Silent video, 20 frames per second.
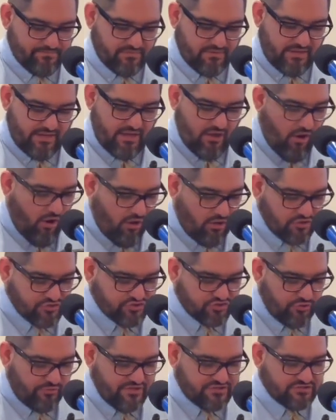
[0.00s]
He
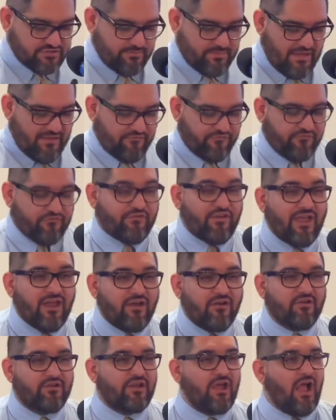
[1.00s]
also is to be
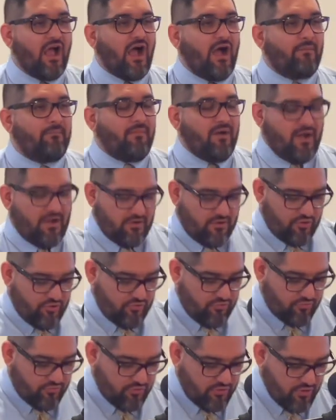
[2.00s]
feared among
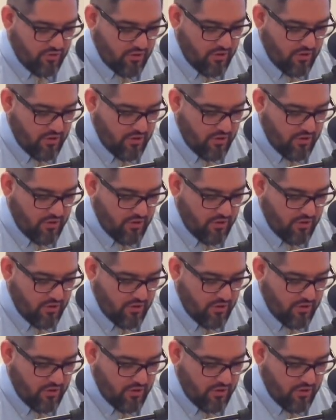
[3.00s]
who?